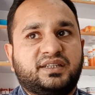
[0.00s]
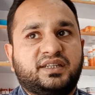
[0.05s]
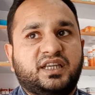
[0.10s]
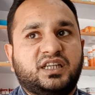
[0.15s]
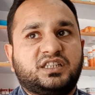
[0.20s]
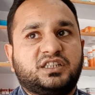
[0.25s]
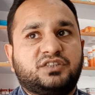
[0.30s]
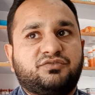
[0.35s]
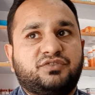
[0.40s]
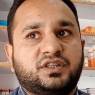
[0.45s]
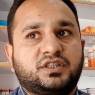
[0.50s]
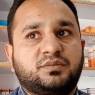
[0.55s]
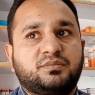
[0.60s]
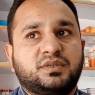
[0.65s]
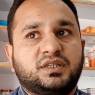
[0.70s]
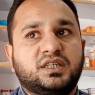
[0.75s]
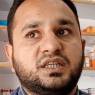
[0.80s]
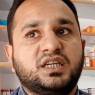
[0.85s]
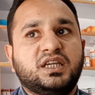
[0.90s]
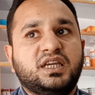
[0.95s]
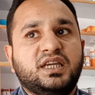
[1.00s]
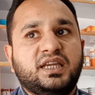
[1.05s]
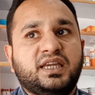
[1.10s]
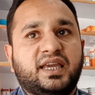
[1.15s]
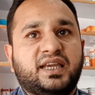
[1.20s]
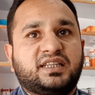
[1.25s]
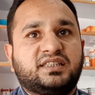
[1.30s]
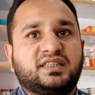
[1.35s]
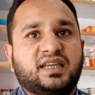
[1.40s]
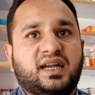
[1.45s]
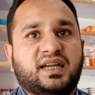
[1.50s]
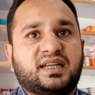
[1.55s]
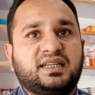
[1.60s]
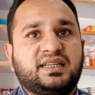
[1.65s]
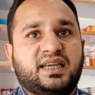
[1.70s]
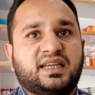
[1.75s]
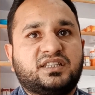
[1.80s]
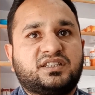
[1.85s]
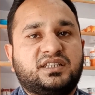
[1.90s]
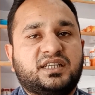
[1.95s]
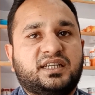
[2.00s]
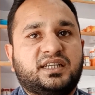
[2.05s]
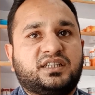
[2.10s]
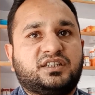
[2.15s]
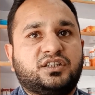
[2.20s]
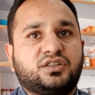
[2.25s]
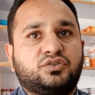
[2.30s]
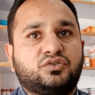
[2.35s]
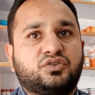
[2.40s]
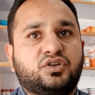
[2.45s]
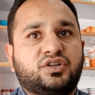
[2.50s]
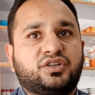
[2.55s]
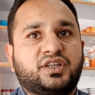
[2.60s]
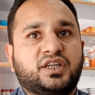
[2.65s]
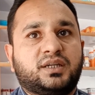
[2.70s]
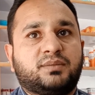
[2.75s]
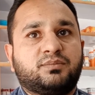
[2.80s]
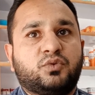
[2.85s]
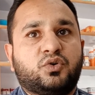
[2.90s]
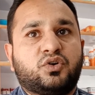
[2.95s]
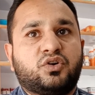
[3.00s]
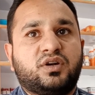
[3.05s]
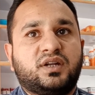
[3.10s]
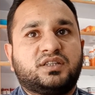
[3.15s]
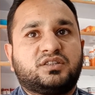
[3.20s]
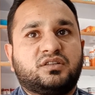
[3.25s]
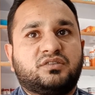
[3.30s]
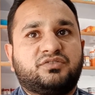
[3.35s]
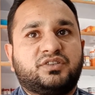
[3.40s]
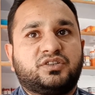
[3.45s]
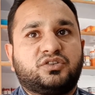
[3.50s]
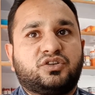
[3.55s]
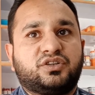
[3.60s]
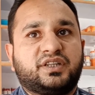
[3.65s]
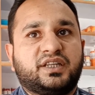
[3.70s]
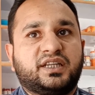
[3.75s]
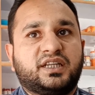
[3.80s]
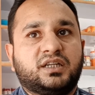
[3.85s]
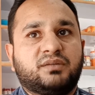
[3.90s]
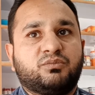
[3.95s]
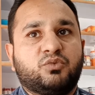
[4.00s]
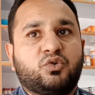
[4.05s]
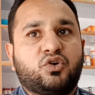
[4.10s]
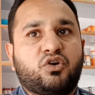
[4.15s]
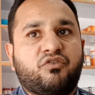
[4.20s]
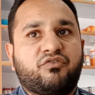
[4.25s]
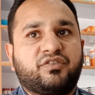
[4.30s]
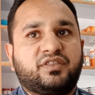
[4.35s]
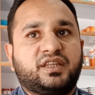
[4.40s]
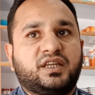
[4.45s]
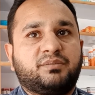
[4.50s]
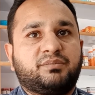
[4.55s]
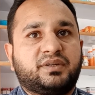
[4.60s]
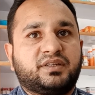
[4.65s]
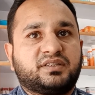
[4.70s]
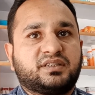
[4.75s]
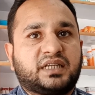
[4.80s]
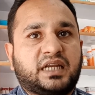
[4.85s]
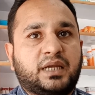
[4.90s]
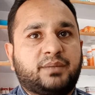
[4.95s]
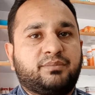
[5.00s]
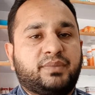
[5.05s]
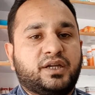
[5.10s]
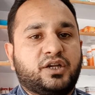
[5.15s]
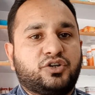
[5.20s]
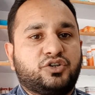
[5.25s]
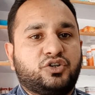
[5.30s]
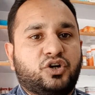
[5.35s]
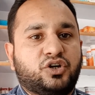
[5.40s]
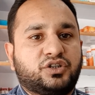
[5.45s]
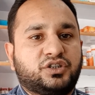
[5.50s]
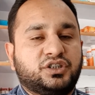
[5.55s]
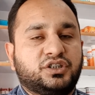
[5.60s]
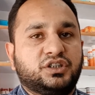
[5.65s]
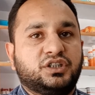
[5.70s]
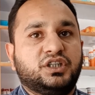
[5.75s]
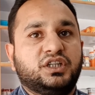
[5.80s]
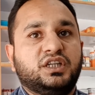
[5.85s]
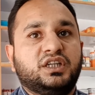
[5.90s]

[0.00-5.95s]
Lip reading: Take Cefixime exactly as directed. Do not take more or less of it, or take it more often than prescribed by your doctor.